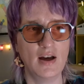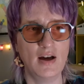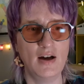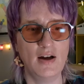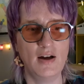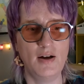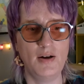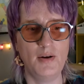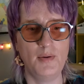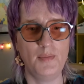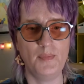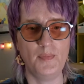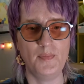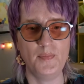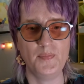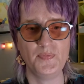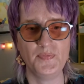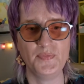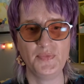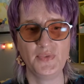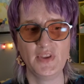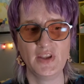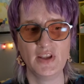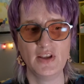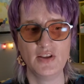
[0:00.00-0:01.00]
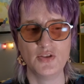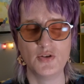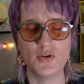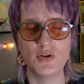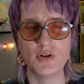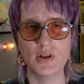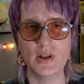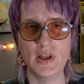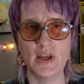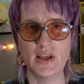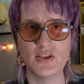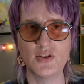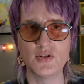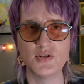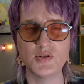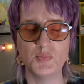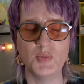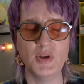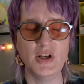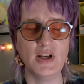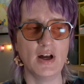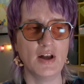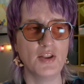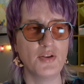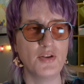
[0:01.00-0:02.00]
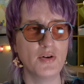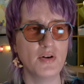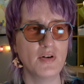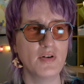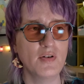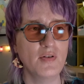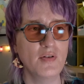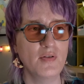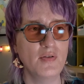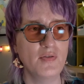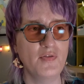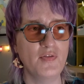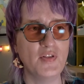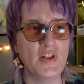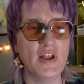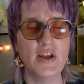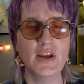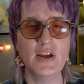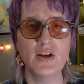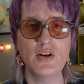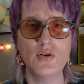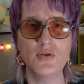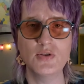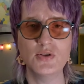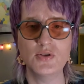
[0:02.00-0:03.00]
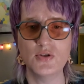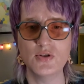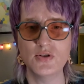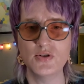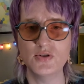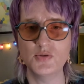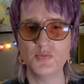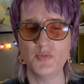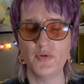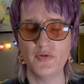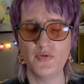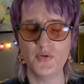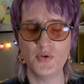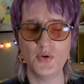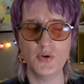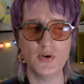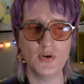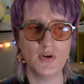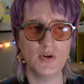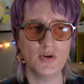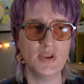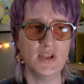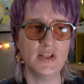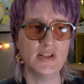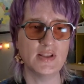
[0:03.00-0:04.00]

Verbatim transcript: Um, there, like there's been other flying coasters before,